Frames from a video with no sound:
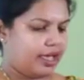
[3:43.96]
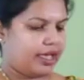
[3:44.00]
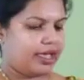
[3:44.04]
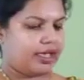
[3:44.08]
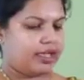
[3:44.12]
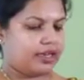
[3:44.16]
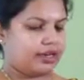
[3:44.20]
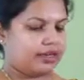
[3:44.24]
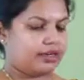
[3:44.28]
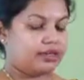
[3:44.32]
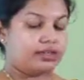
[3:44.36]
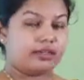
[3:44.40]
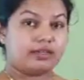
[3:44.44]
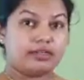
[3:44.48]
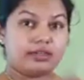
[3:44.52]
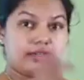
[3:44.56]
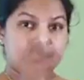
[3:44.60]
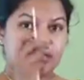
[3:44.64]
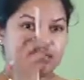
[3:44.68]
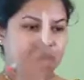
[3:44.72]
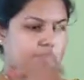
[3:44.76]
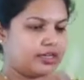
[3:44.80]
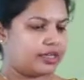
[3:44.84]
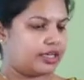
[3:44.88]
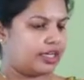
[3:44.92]
and
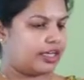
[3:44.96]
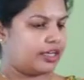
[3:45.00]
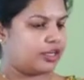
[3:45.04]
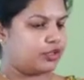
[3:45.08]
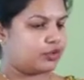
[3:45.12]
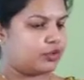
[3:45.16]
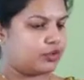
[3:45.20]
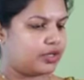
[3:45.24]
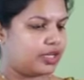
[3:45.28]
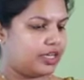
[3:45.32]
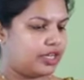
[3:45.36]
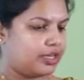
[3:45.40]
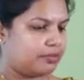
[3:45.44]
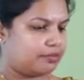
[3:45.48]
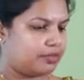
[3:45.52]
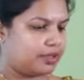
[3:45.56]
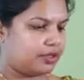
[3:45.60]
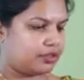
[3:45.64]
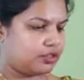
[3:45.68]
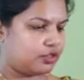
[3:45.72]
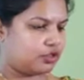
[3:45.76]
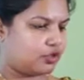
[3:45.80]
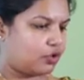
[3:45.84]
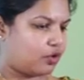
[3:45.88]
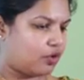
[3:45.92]
again you keep
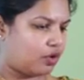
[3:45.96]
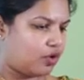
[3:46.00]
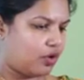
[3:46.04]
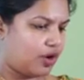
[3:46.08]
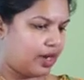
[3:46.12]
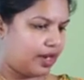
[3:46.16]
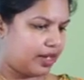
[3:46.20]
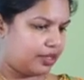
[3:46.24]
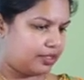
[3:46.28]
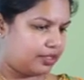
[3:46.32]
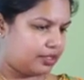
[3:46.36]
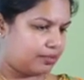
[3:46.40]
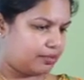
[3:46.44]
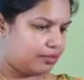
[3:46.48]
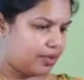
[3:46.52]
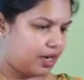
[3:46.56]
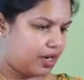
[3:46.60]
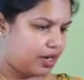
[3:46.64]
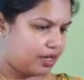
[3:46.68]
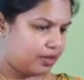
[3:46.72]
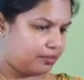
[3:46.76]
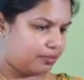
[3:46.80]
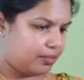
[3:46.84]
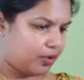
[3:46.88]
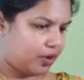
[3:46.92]
the straw at the
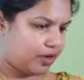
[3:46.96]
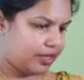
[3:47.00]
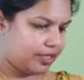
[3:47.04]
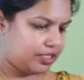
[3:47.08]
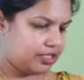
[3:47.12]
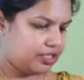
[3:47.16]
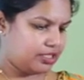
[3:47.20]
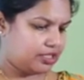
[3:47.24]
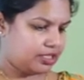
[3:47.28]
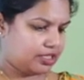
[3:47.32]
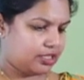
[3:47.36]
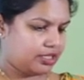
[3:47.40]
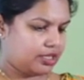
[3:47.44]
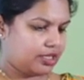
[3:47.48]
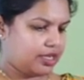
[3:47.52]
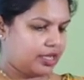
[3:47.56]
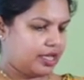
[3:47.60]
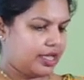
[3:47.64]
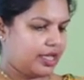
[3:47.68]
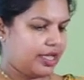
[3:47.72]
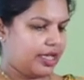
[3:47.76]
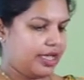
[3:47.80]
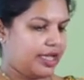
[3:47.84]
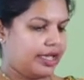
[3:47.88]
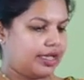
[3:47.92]
mark point
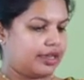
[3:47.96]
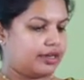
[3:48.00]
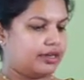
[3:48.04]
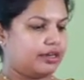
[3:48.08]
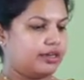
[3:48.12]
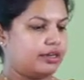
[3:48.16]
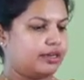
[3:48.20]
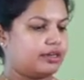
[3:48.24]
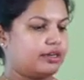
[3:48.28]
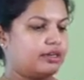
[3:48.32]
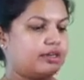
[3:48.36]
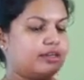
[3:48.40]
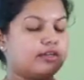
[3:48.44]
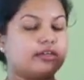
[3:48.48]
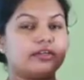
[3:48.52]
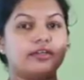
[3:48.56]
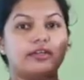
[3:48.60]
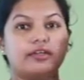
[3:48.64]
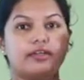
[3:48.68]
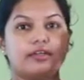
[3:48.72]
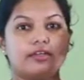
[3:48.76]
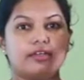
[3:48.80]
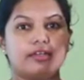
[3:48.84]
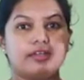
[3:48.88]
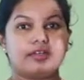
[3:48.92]
and
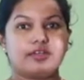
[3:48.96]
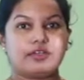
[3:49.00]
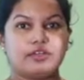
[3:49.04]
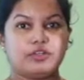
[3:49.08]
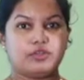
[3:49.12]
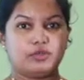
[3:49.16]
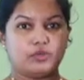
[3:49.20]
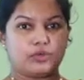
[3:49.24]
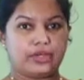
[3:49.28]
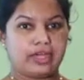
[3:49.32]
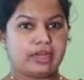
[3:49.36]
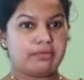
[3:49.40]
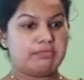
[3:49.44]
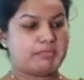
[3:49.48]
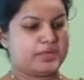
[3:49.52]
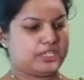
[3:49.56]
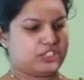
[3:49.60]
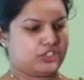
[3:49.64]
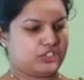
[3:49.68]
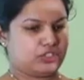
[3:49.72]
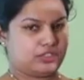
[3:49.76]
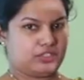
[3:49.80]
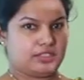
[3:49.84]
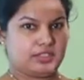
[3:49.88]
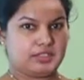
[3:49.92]
you can
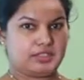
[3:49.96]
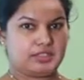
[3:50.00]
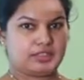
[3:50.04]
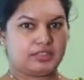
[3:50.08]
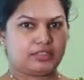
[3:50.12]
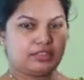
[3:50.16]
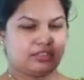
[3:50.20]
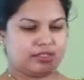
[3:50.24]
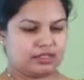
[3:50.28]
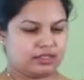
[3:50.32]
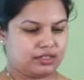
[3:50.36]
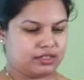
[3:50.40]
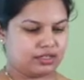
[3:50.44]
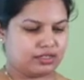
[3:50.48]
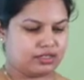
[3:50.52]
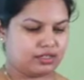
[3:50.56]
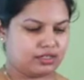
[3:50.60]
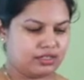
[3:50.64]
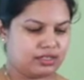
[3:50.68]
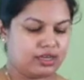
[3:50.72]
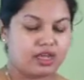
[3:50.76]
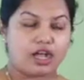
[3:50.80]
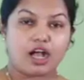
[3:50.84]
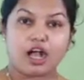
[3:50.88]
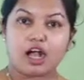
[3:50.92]
measure this.
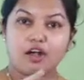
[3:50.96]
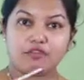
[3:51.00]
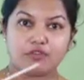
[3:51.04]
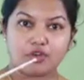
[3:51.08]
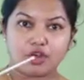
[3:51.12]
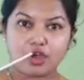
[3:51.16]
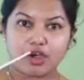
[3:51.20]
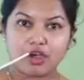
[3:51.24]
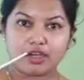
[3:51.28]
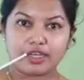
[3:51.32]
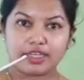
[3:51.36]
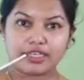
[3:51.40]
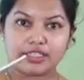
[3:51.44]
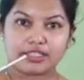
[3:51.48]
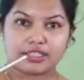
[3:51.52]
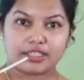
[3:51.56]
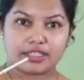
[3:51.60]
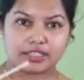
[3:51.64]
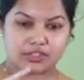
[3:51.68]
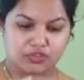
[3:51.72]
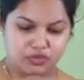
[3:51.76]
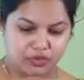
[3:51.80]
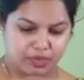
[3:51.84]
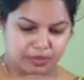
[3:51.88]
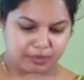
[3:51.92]
How long is
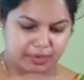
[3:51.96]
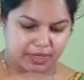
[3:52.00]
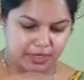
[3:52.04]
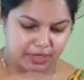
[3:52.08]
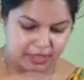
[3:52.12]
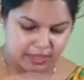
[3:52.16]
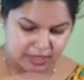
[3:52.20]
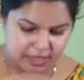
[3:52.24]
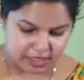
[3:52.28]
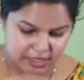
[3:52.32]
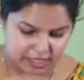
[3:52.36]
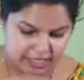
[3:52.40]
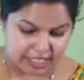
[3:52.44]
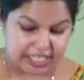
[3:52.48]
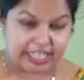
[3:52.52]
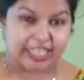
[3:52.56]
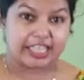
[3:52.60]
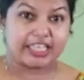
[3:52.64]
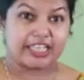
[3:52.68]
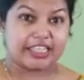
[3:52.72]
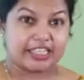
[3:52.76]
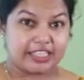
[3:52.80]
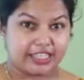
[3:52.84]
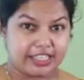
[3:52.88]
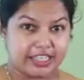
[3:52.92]
this ribbon?
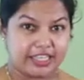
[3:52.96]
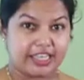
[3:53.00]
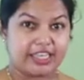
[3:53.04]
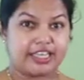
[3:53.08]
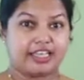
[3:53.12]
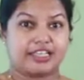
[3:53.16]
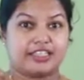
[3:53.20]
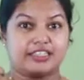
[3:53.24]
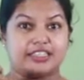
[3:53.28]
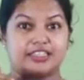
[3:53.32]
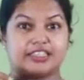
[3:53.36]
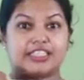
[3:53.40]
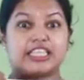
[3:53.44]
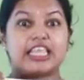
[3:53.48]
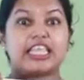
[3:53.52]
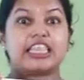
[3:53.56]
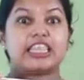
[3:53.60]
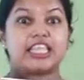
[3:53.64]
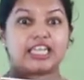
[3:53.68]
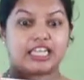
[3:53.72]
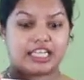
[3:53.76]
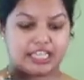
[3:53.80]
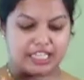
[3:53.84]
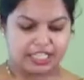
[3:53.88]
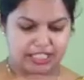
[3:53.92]
Yes,
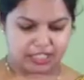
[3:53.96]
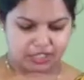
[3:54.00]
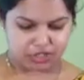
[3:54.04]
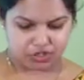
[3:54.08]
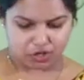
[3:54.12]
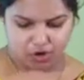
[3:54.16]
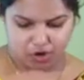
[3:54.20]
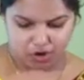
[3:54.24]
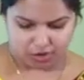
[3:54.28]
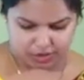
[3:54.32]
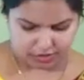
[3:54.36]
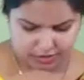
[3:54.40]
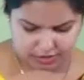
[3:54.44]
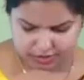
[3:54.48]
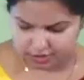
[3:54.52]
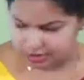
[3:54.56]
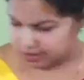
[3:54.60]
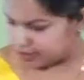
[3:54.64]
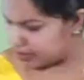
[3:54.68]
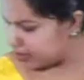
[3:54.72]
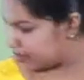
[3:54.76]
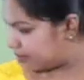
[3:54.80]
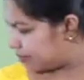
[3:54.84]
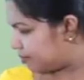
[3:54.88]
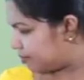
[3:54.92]
3 straws.